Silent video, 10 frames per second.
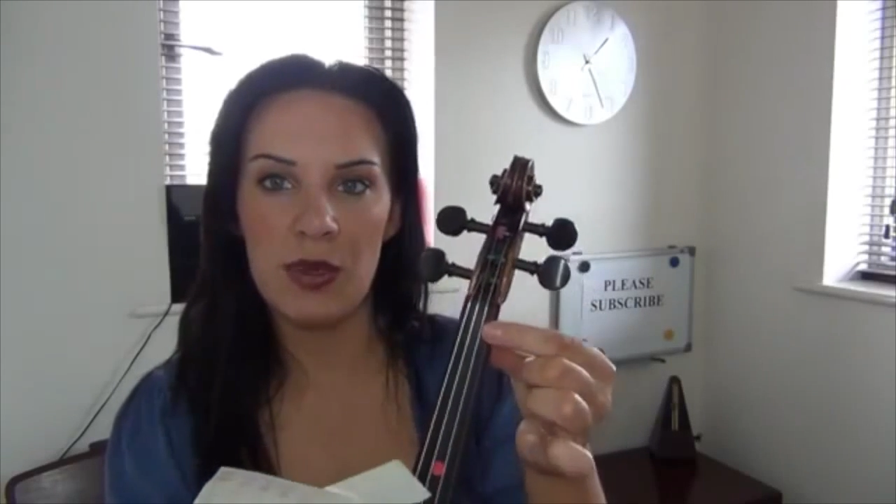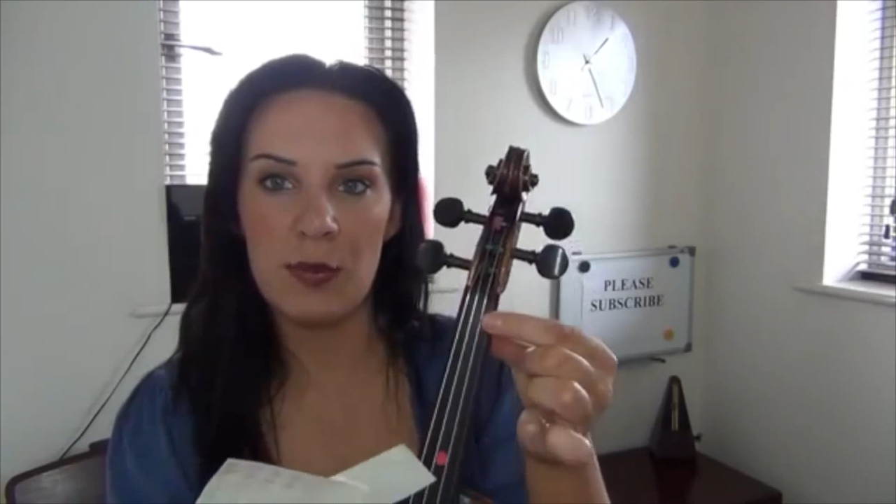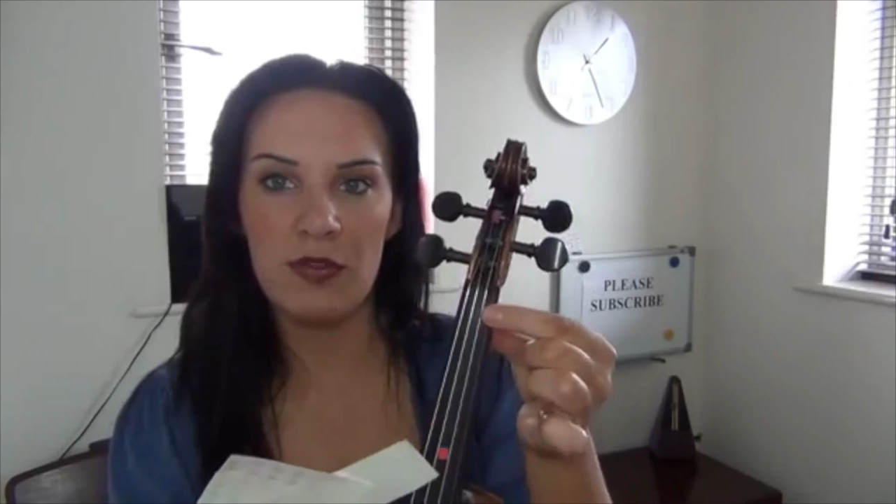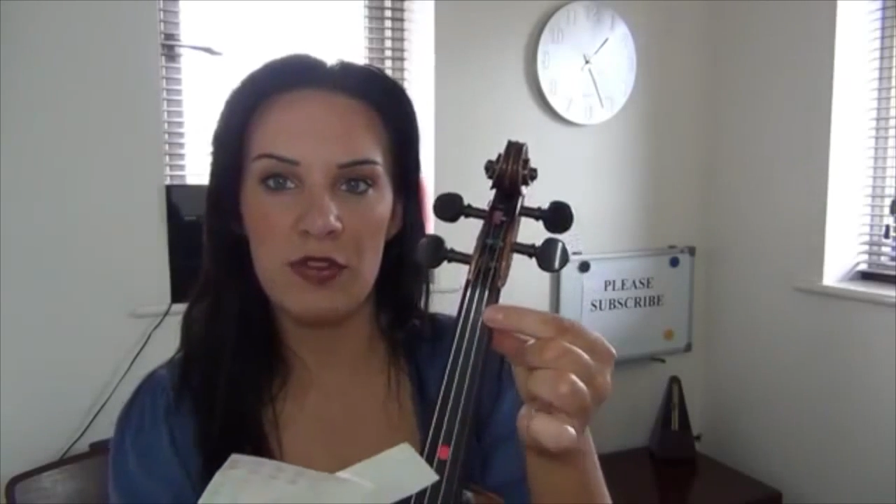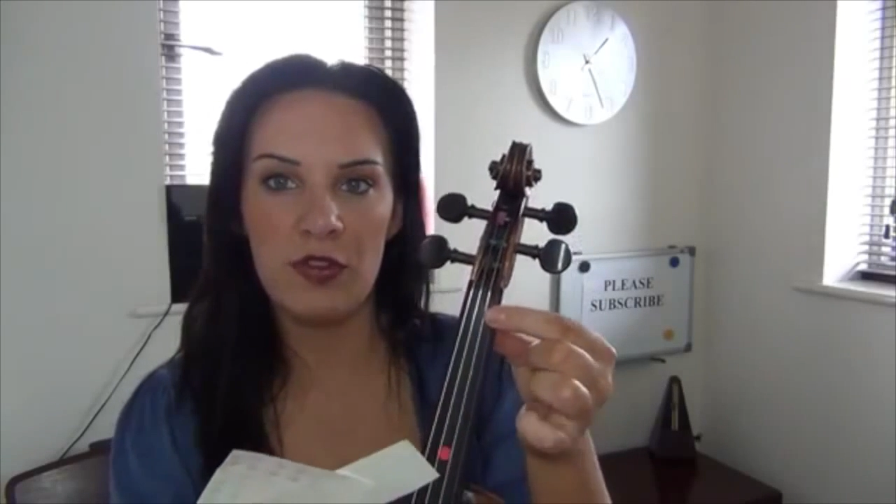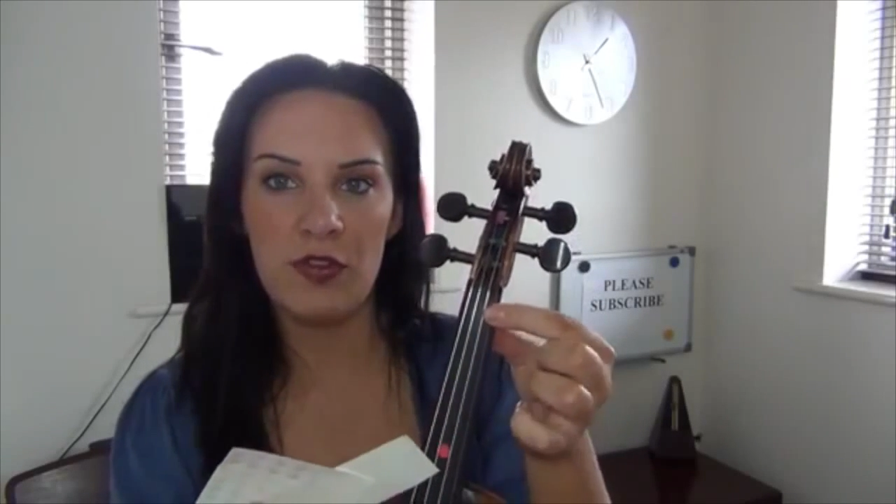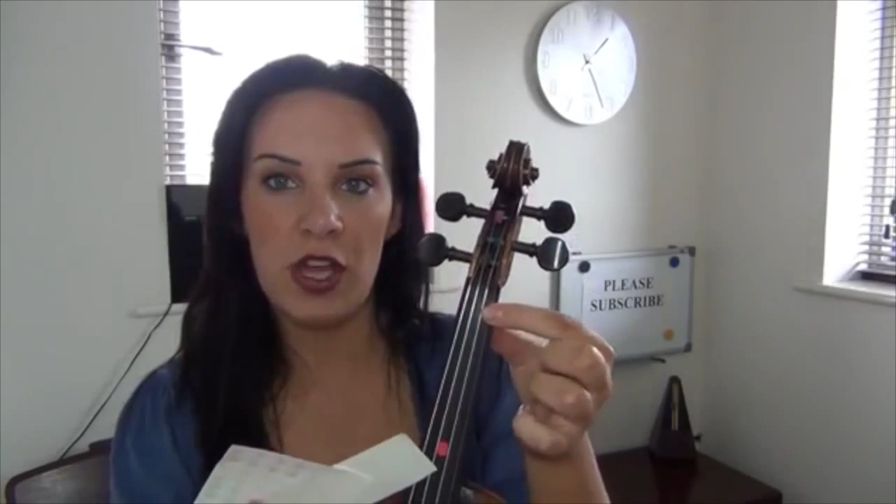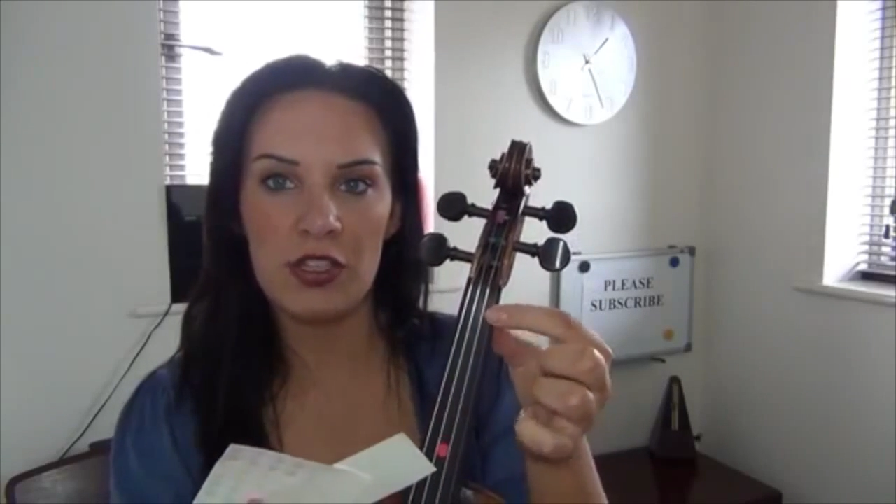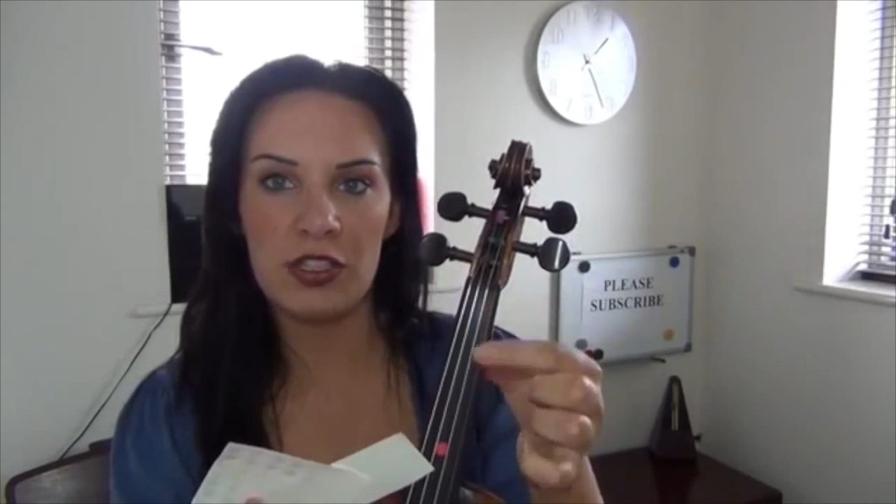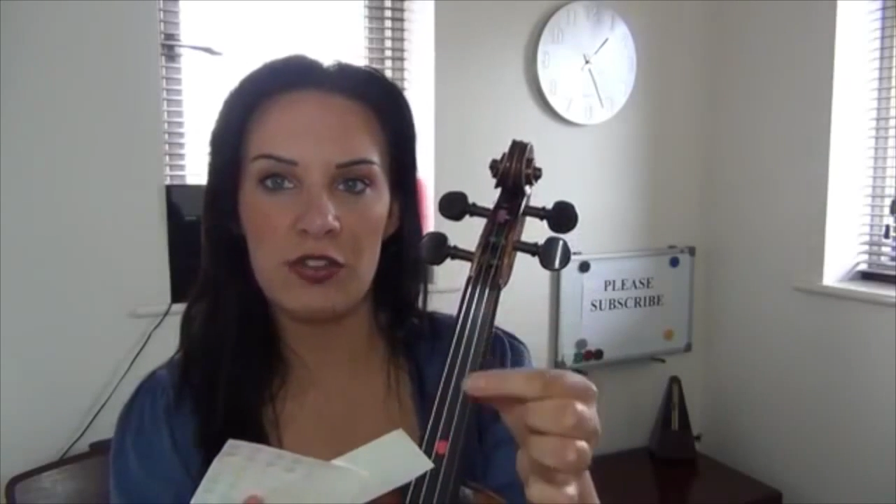maybe for the
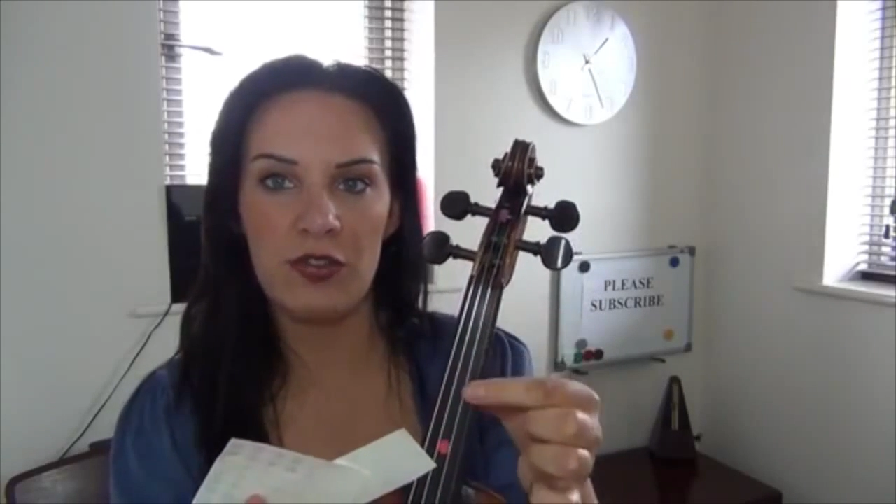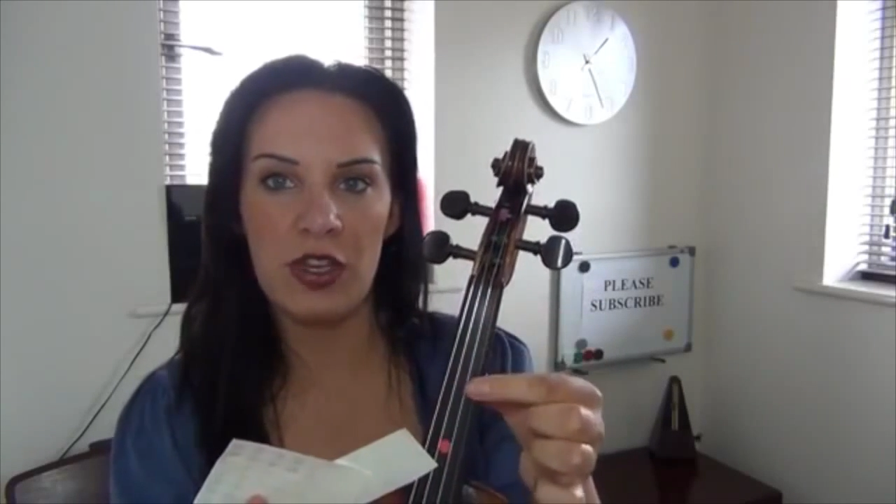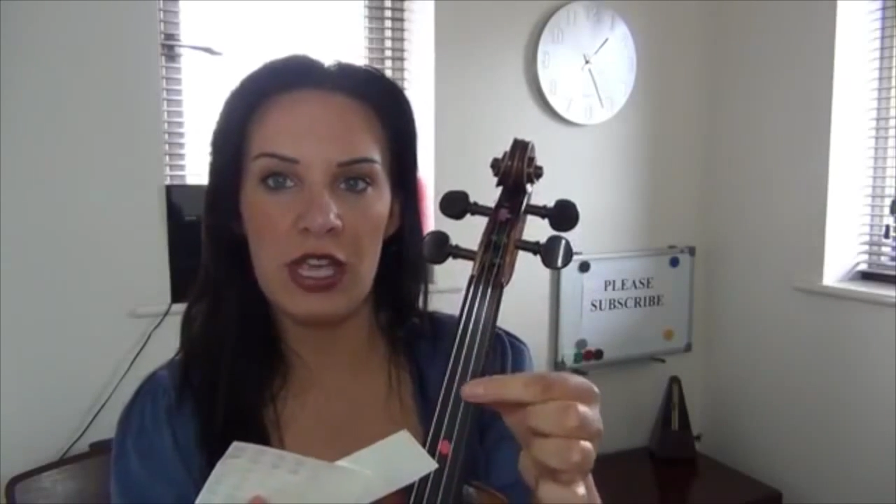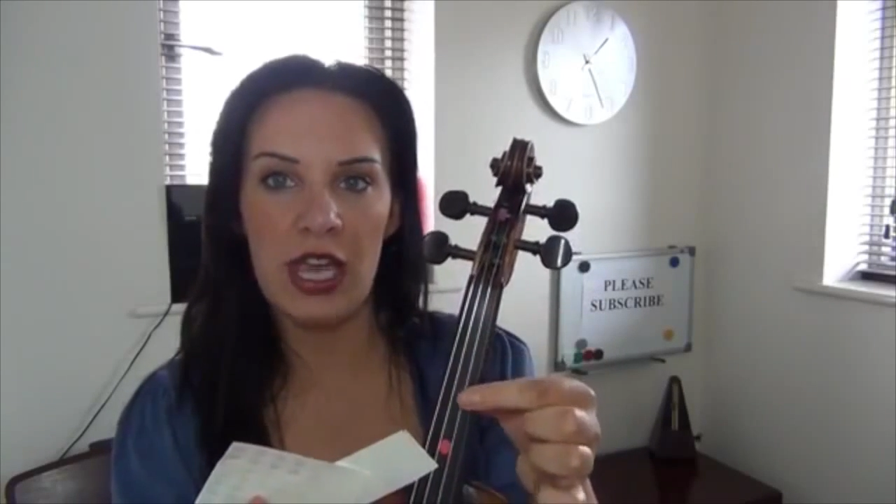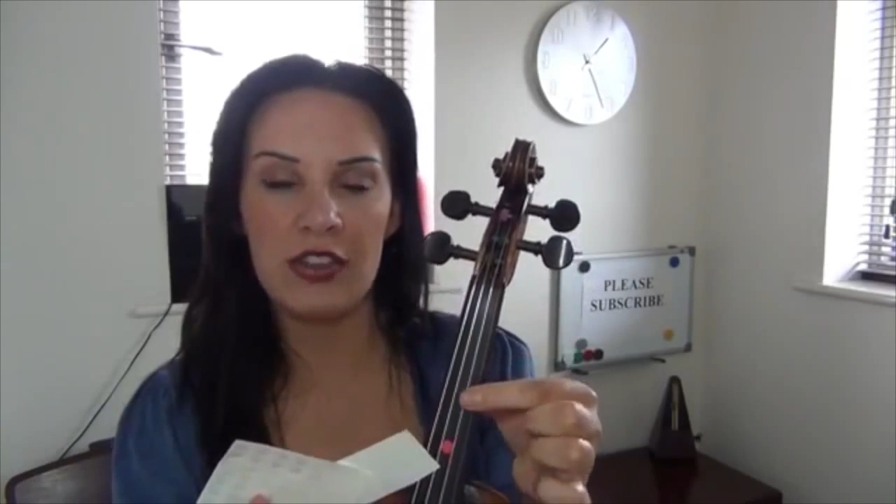first finger